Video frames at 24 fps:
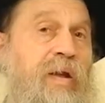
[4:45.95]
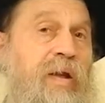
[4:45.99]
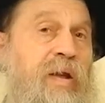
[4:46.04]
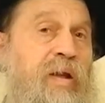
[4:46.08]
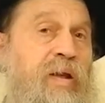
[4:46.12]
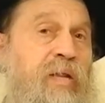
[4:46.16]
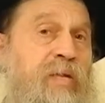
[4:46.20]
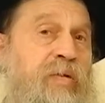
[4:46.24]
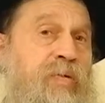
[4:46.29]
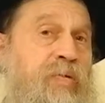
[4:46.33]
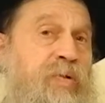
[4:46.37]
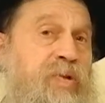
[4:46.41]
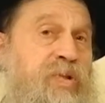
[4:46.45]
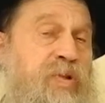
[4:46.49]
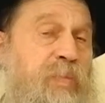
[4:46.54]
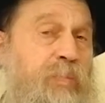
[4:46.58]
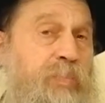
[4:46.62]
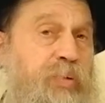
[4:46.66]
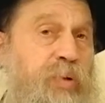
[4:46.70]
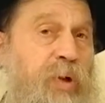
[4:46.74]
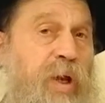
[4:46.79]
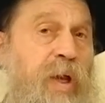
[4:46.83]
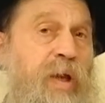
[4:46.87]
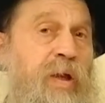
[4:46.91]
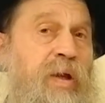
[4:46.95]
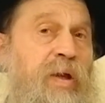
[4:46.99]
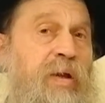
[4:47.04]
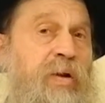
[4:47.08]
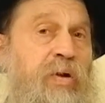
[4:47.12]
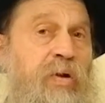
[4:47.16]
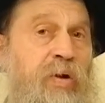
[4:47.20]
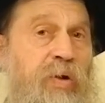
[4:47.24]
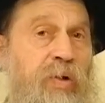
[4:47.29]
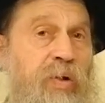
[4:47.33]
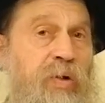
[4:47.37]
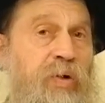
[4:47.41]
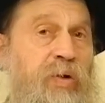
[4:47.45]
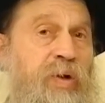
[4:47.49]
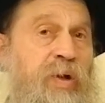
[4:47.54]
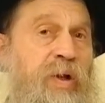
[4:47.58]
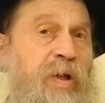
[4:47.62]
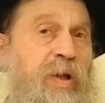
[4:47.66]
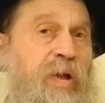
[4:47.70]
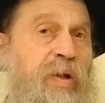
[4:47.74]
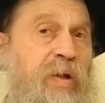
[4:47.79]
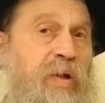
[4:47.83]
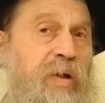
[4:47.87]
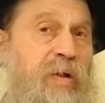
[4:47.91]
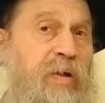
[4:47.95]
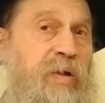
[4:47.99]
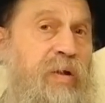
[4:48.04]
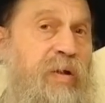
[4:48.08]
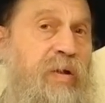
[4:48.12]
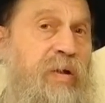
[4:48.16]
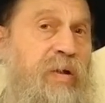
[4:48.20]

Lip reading: Either it's in praying or learning.